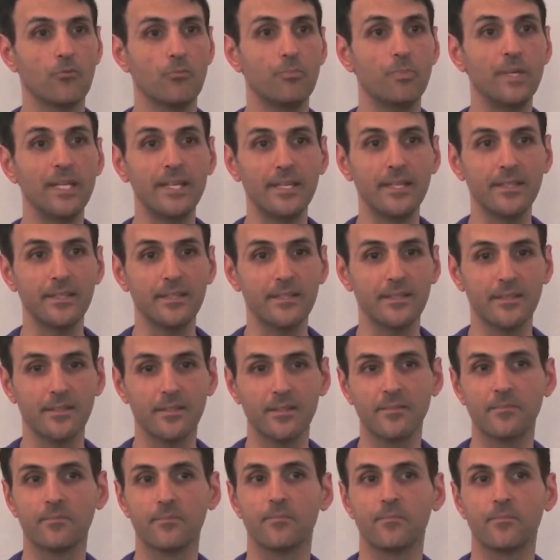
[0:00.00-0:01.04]
being
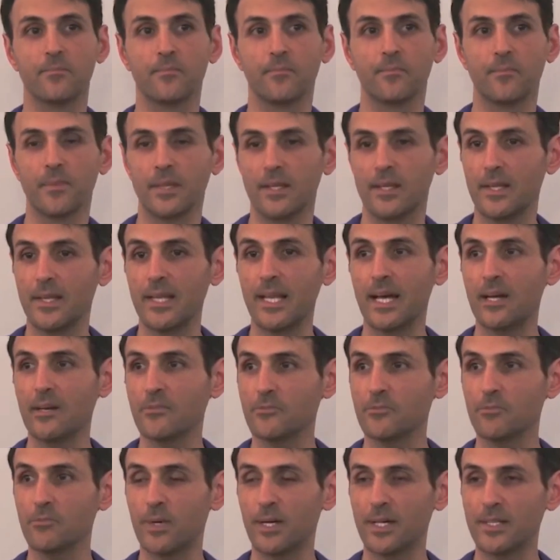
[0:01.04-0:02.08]

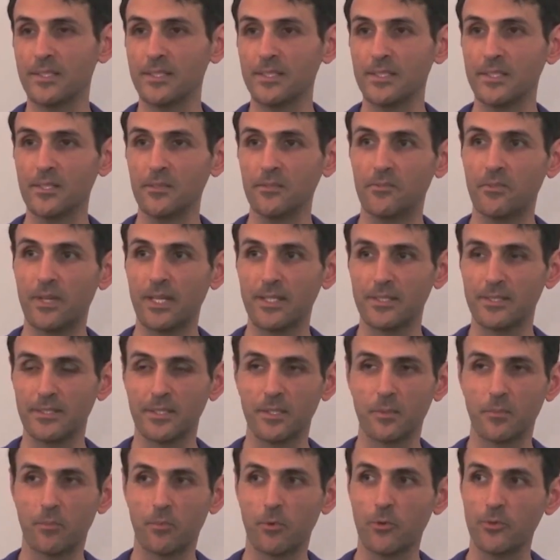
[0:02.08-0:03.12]
loved by the divine,
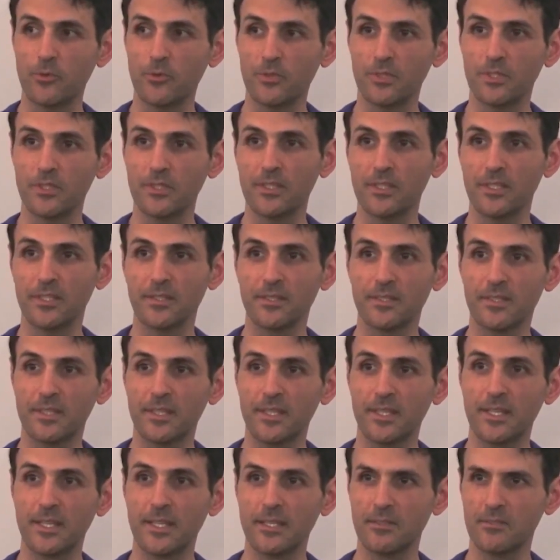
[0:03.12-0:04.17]
supported,
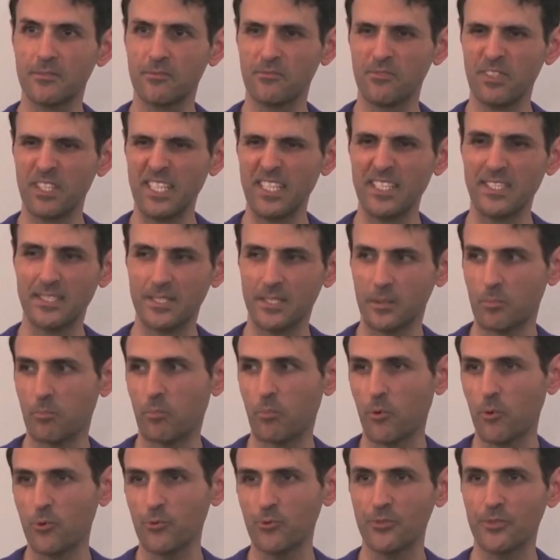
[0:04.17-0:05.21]
and feeling
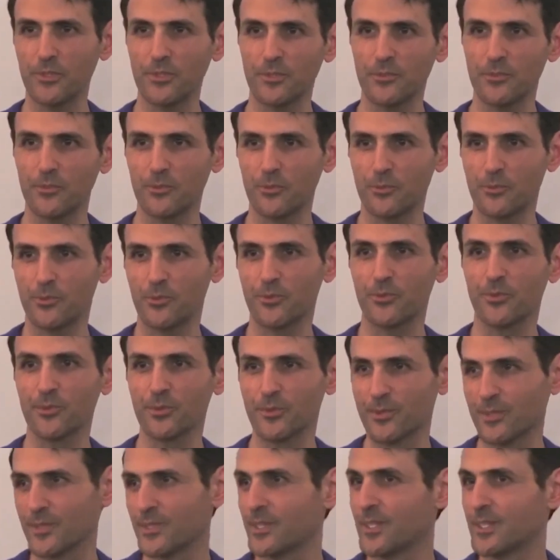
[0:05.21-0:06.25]
supported to
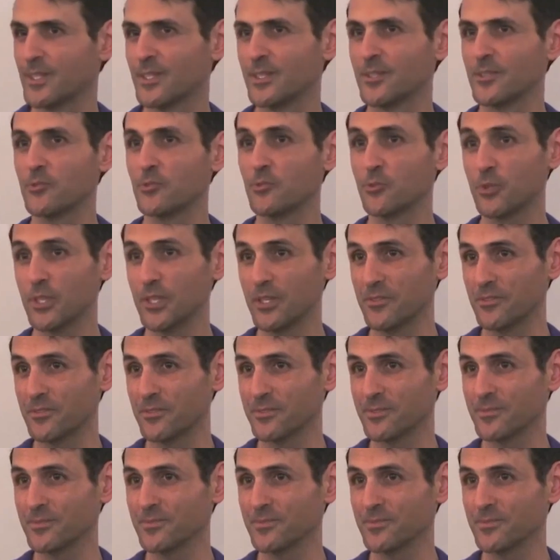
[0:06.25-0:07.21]
give.